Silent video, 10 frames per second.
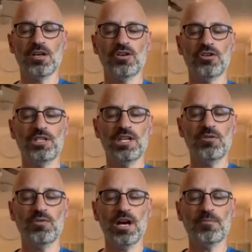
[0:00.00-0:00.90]
Continue
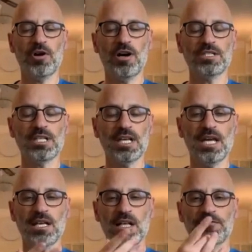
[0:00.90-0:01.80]
without pausing.
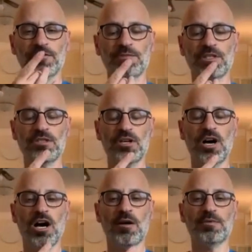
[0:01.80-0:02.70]
Inhale from the
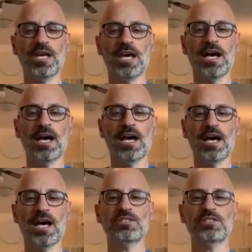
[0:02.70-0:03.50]
top down,